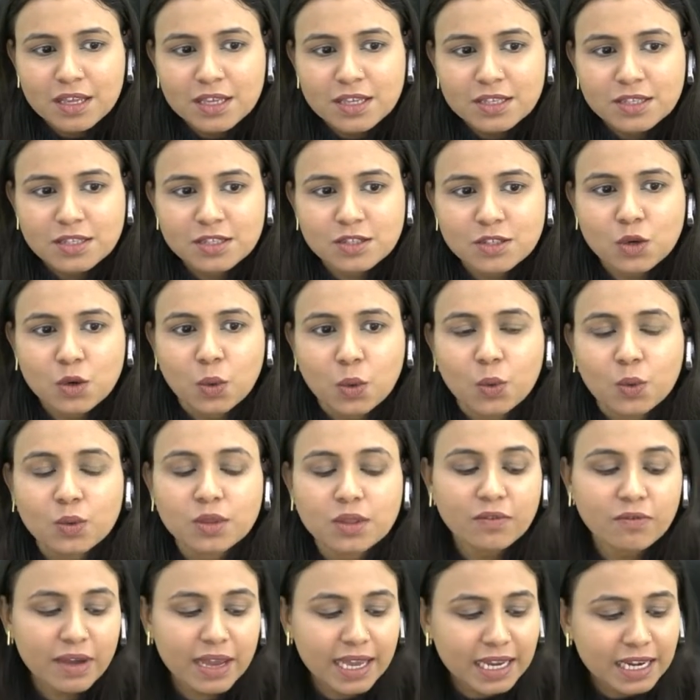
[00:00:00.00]
So, the
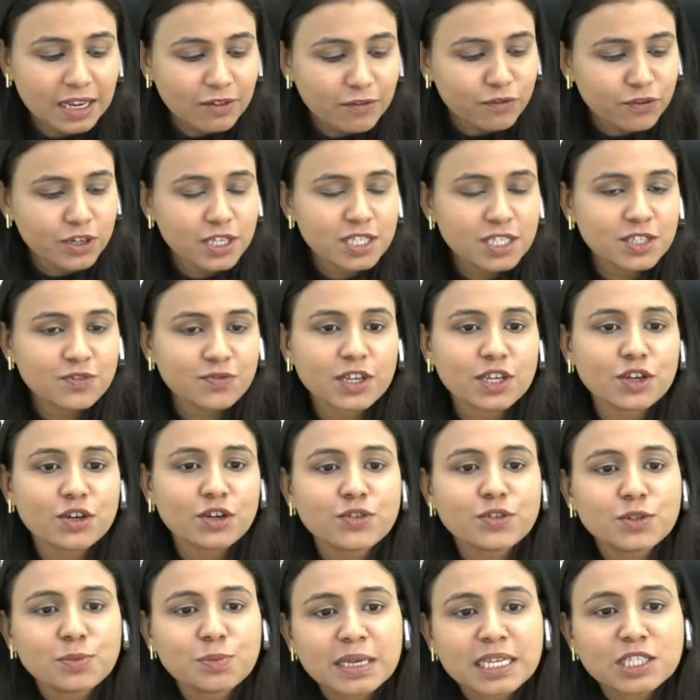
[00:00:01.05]
very first figure of
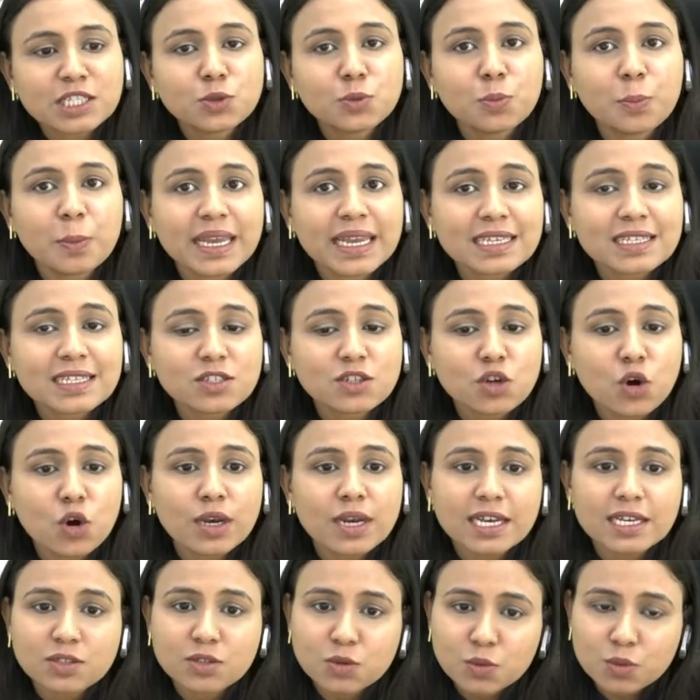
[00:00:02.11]
speech based on
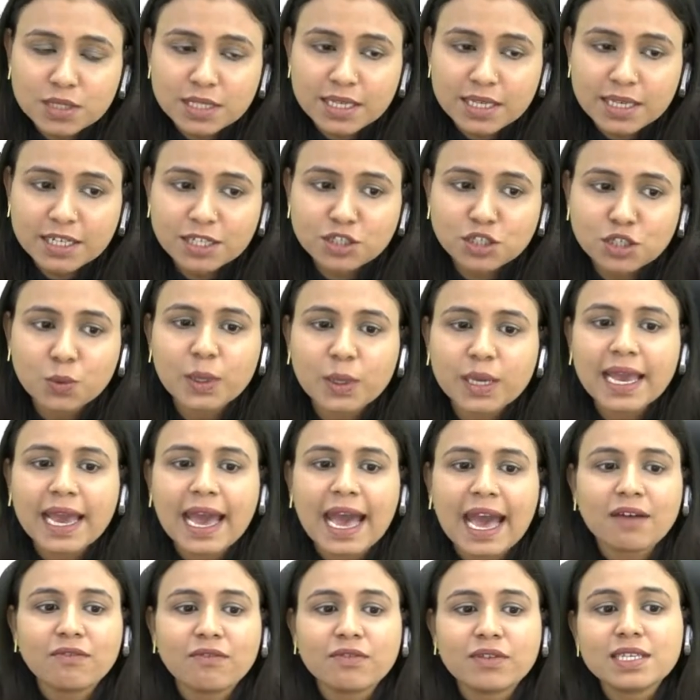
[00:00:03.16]
association we
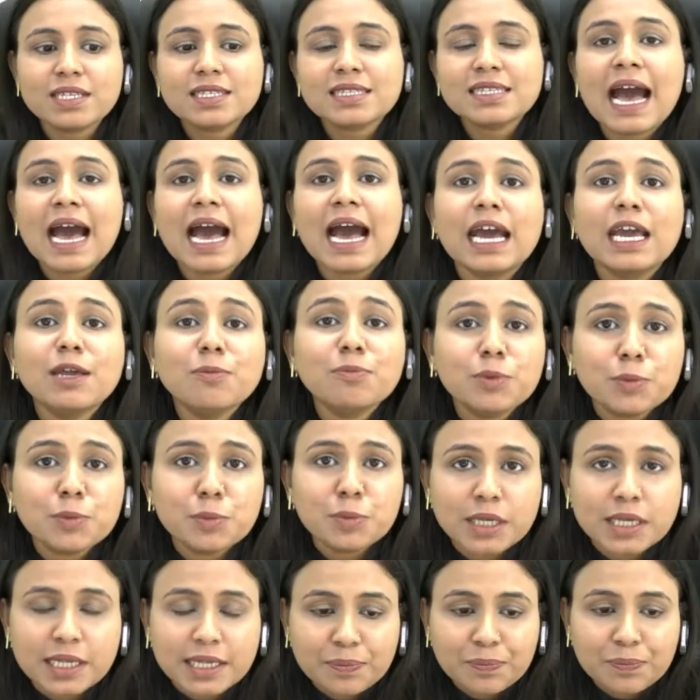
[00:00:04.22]
have is
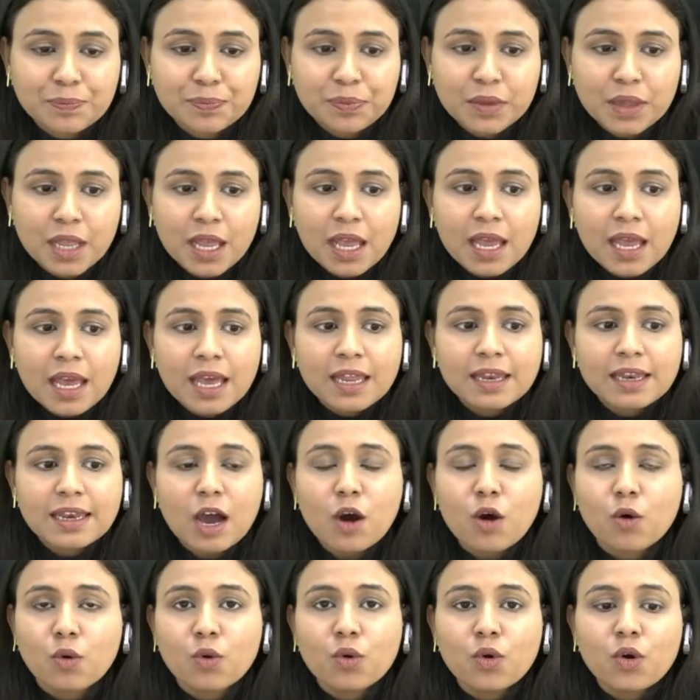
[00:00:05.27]
hyperbole.
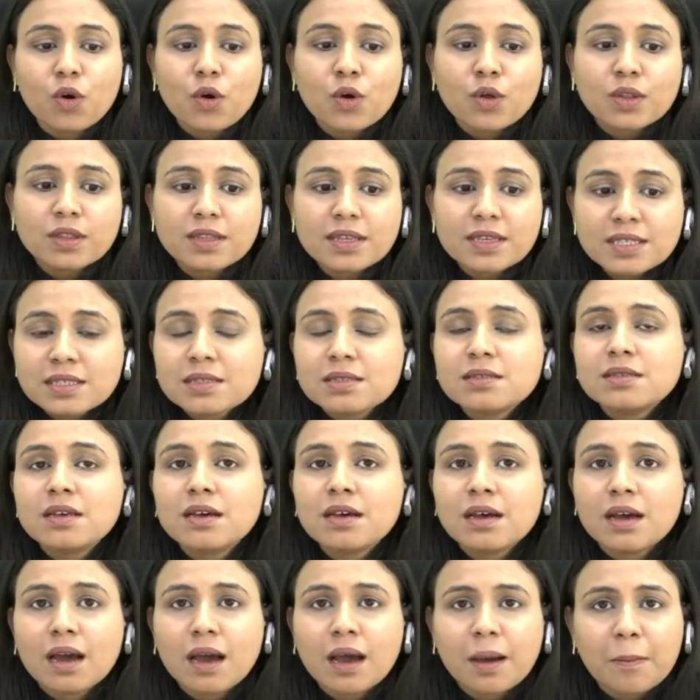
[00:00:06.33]
Now, this
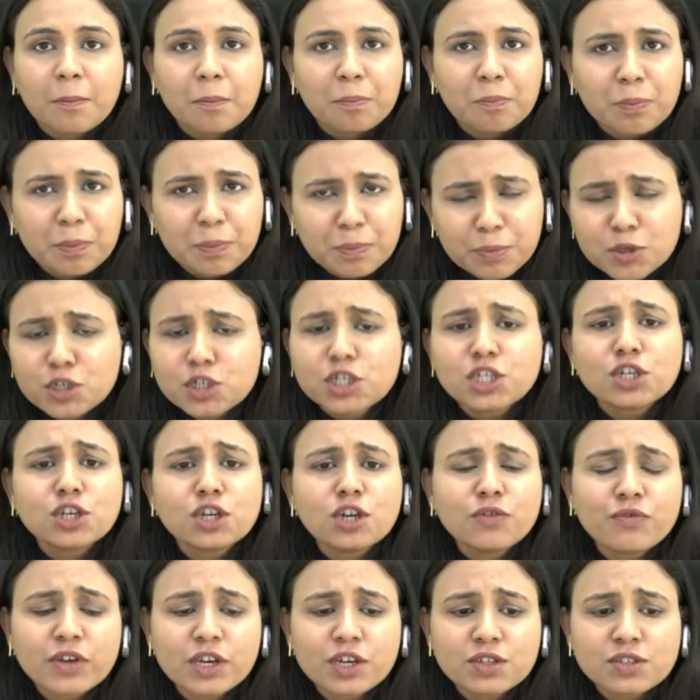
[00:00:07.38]
particular
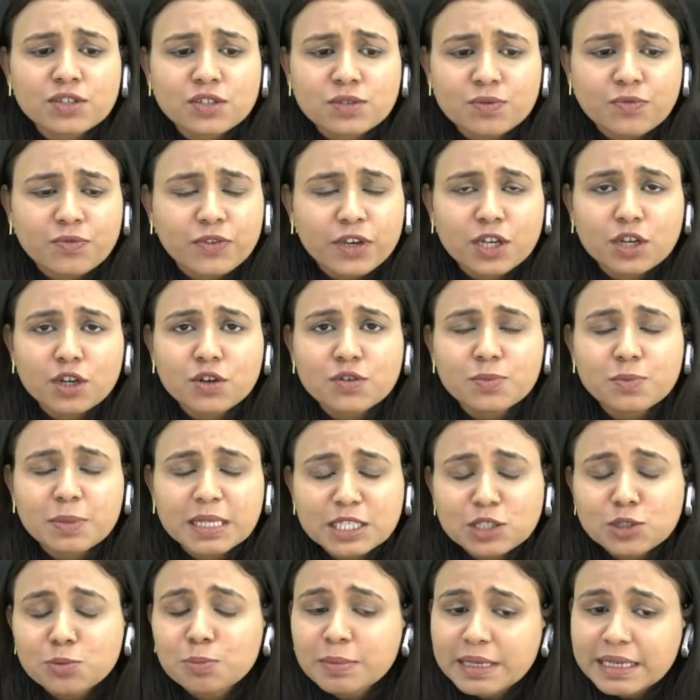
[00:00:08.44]
figure of
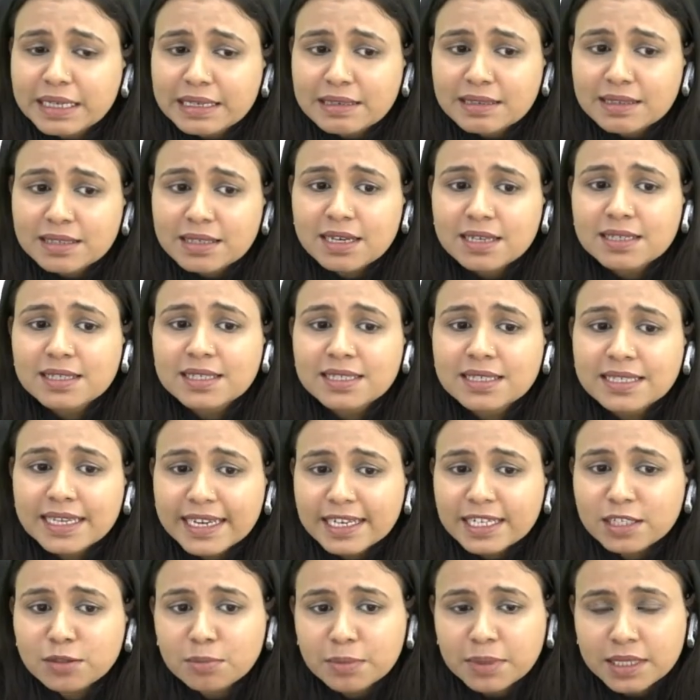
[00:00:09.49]
speech means a
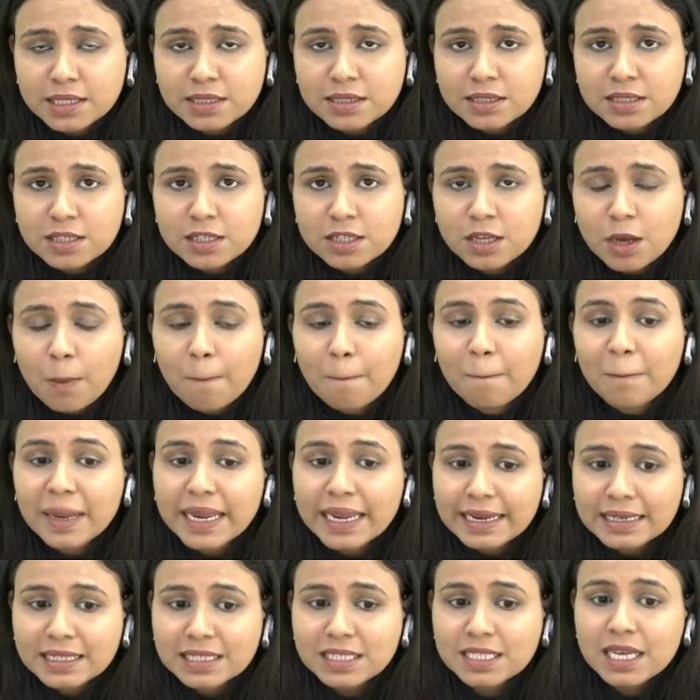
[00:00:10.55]
statement
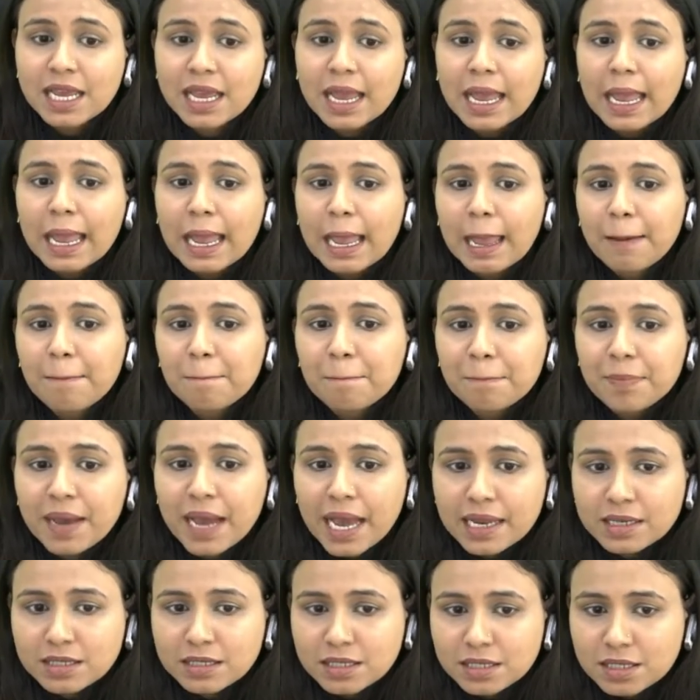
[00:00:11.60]
made
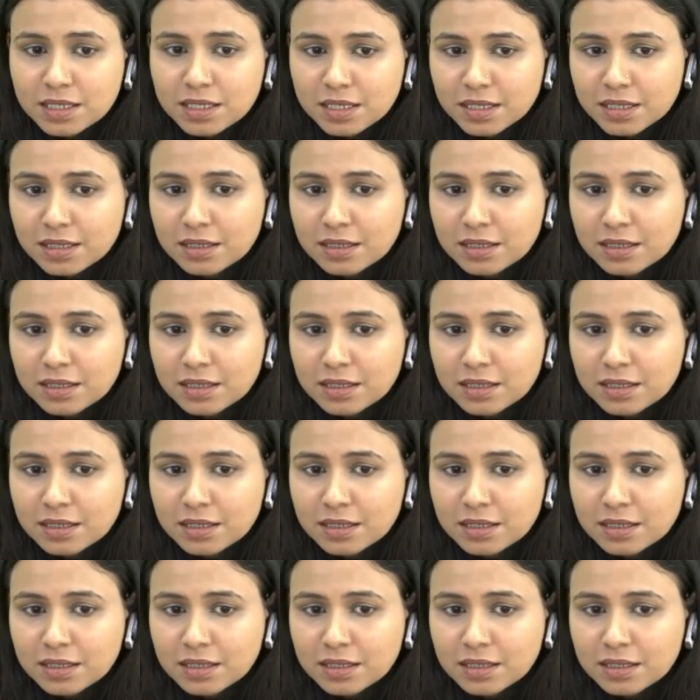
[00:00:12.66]
emphatic